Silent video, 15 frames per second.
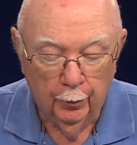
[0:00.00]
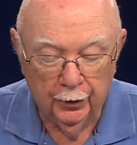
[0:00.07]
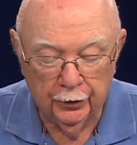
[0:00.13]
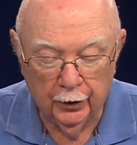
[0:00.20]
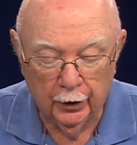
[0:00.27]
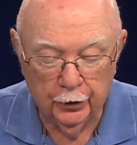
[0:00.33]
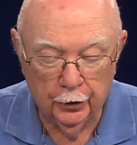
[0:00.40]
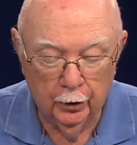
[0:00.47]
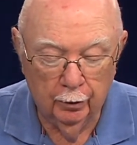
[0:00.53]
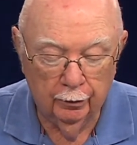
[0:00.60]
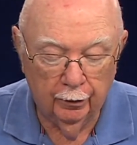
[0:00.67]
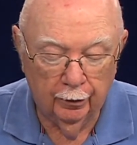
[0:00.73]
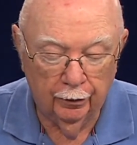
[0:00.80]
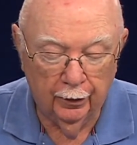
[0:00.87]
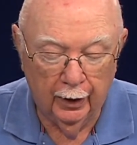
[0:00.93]
possession
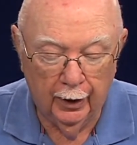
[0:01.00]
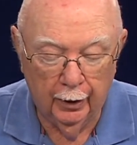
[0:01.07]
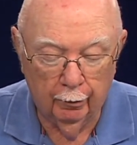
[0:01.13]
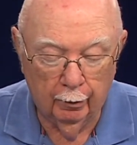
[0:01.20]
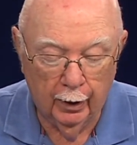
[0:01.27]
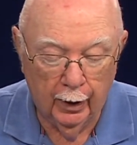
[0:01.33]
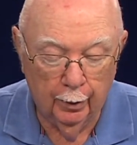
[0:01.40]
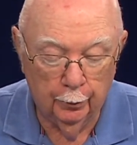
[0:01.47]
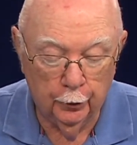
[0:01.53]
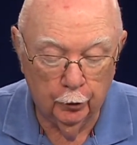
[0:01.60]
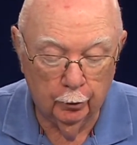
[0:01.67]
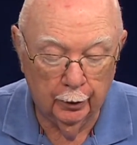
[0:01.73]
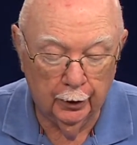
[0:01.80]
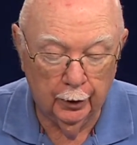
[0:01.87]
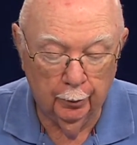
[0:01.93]
of a firearm
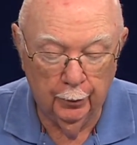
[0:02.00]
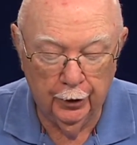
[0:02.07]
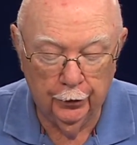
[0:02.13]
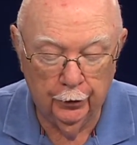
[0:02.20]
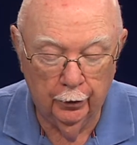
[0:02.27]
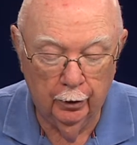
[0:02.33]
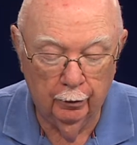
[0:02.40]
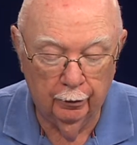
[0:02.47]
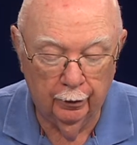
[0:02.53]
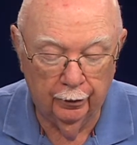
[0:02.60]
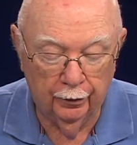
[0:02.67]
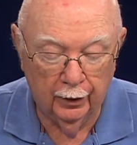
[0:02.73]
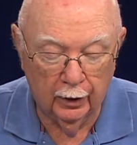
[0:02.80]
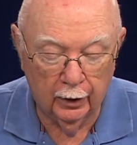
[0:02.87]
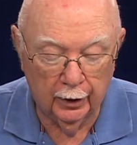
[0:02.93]
during commission of a
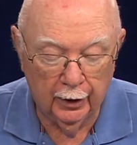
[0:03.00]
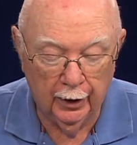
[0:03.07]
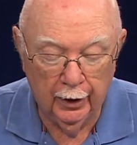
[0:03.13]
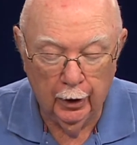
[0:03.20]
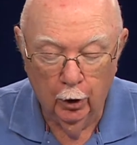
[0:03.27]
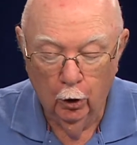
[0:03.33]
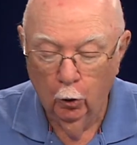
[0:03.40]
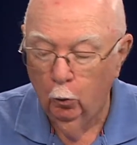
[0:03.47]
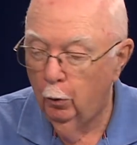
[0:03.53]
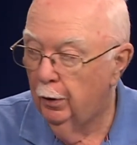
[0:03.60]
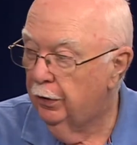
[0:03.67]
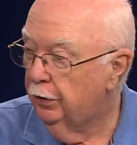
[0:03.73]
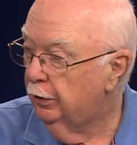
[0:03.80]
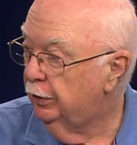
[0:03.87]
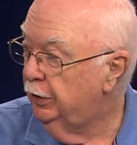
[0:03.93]
felony
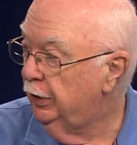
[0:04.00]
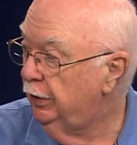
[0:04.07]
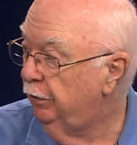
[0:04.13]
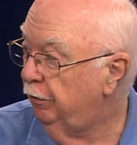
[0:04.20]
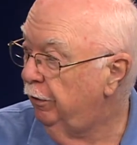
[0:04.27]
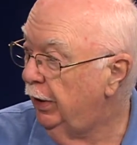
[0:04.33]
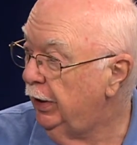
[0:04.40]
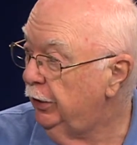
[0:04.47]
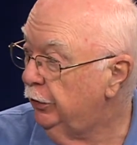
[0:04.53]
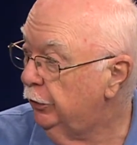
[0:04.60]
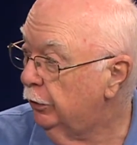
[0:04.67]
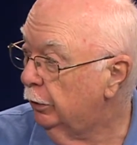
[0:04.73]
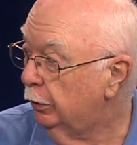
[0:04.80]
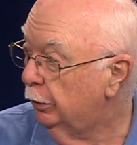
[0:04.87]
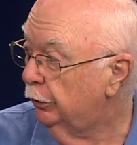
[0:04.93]
with
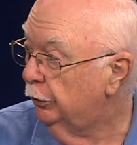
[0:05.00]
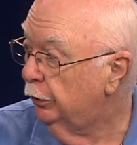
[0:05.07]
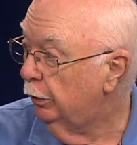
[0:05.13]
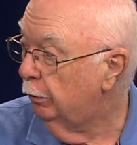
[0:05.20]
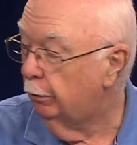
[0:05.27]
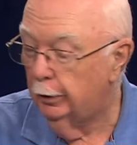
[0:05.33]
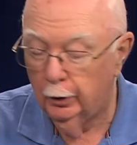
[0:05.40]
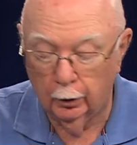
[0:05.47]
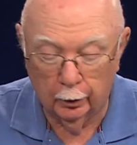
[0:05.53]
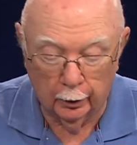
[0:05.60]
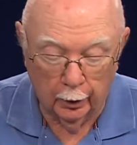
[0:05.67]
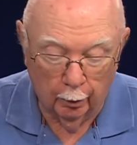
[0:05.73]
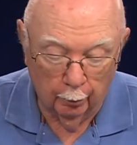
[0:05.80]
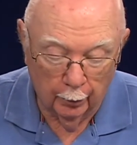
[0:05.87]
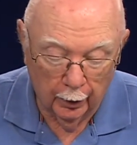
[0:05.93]
defaced serial
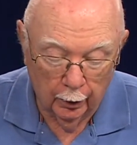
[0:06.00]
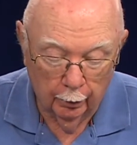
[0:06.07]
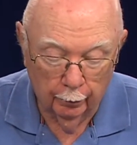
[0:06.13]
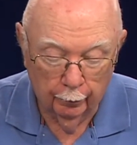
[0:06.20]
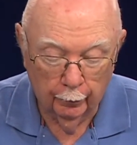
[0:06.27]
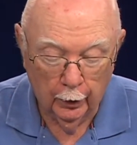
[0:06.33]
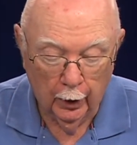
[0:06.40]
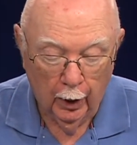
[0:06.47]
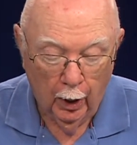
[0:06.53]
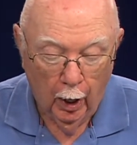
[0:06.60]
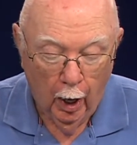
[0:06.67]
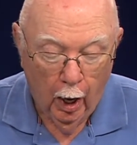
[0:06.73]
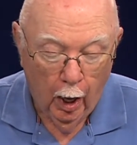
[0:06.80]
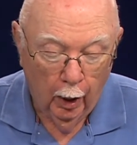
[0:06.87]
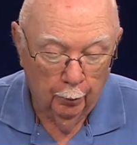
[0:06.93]
number,
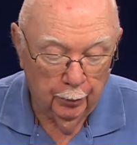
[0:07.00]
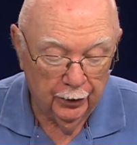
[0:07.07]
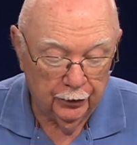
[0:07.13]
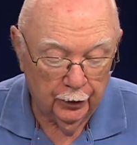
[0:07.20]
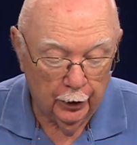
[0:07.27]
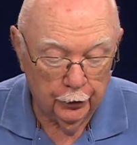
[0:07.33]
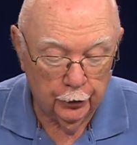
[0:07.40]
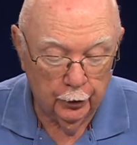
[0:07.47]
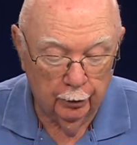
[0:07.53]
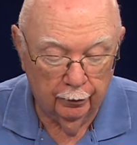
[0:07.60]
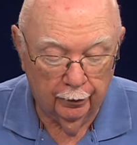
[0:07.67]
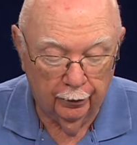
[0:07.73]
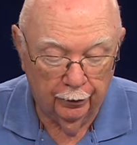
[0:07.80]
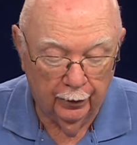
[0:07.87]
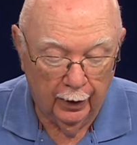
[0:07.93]
possession
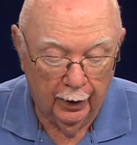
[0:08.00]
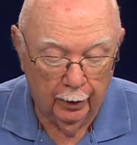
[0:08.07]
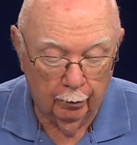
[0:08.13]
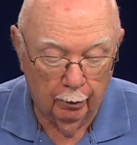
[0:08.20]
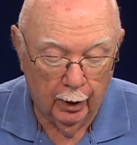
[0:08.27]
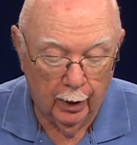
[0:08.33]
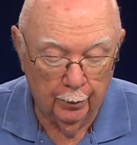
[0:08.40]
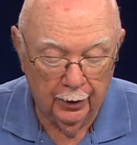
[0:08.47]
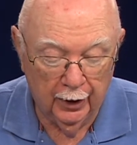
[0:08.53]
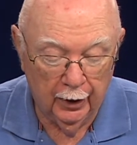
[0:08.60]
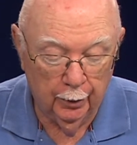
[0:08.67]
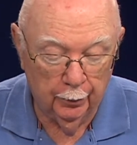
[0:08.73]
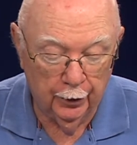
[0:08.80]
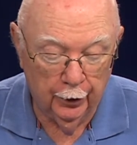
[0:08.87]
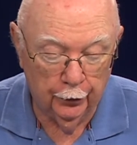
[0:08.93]
of a firearm and
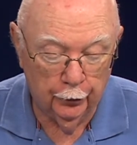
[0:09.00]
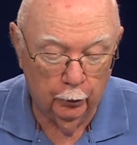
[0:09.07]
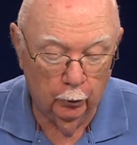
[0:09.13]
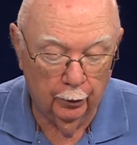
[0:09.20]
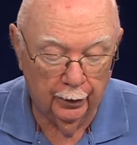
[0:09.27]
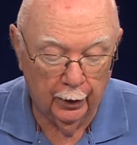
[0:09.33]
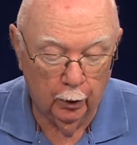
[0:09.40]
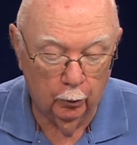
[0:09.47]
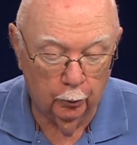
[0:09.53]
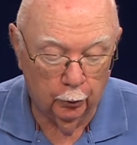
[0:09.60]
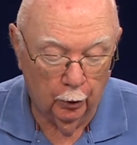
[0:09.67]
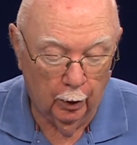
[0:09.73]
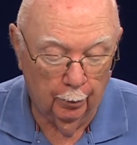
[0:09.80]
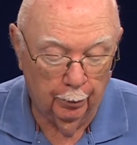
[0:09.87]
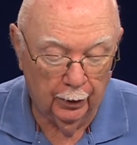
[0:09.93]
ammunition without
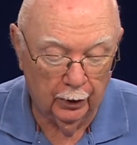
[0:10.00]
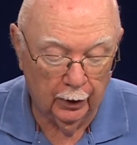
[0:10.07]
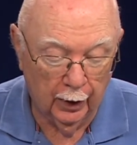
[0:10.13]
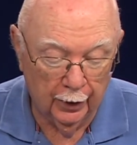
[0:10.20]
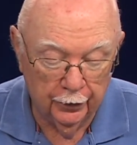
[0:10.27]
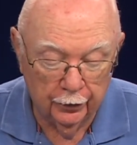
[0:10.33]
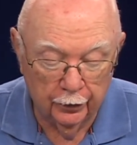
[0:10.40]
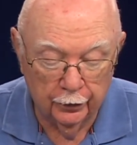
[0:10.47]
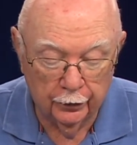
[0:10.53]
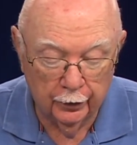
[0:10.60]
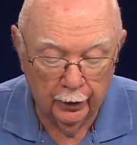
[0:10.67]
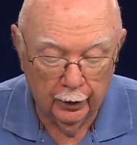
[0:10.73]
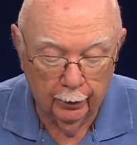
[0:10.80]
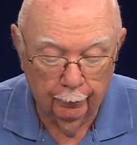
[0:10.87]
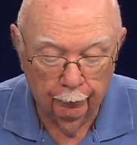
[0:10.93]
proper
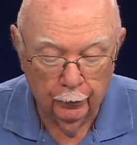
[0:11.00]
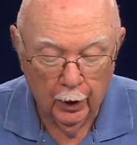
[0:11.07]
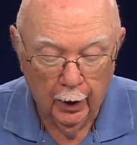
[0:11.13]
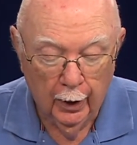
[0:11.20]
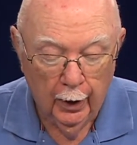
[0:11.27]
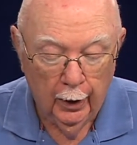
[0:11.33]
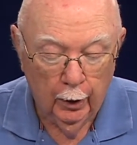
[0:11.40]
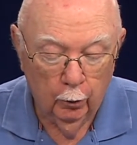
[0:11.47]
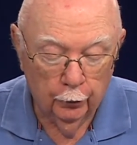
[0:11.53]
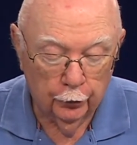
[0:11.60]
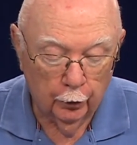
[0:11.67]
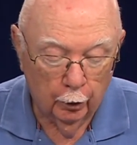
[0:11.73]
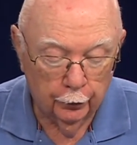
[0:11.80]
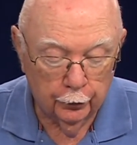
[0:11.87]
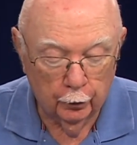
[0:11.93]
licensing. He
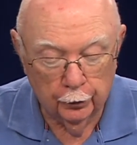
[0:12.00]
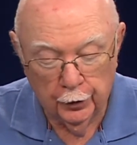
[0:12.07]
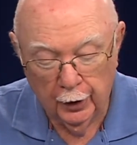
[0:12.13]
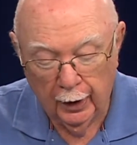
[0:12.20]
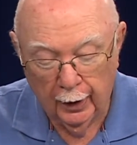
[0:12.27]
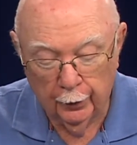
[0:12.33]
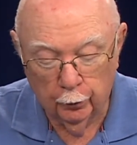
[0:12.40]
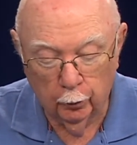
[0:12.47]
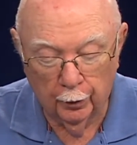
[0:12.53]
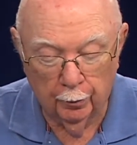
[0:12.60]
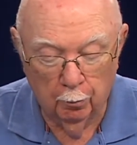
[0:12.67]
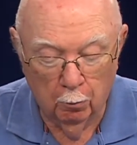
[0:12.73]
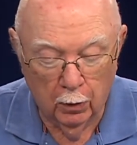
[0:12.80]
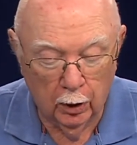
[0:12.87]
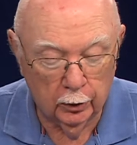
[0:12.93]
was also charged
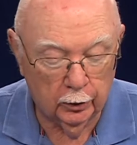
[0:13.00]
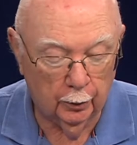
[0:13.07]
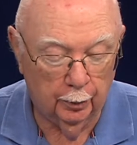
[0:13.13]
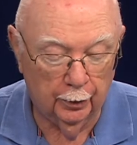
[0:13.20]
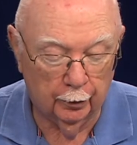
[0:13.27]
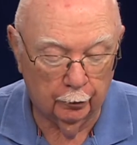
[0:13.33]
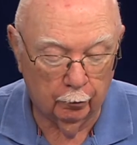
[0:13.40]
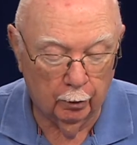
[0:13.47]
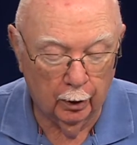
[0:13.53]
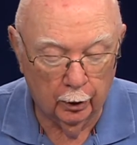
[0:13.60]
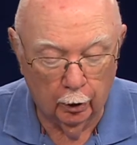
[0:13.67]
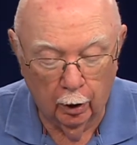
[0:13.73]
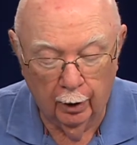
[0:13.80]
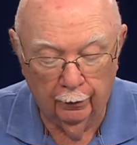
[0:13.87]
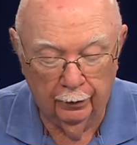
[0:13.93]
with multiple
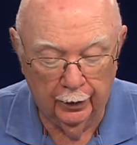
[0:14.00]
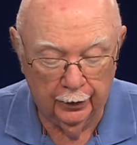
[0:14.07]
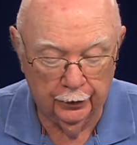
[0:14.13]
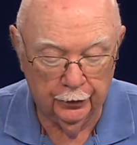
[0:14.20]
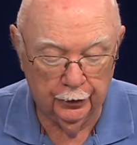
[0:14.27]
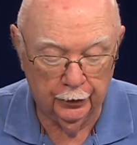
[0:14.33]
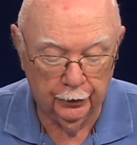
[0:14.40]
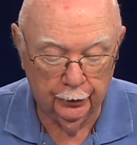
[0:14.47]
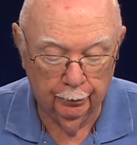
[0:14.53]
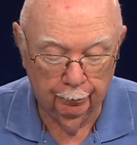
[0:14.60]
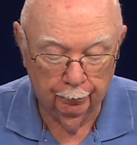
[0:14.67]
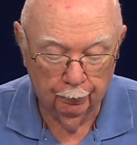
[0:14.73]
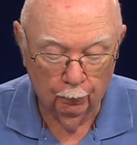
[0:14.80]
drug offenses.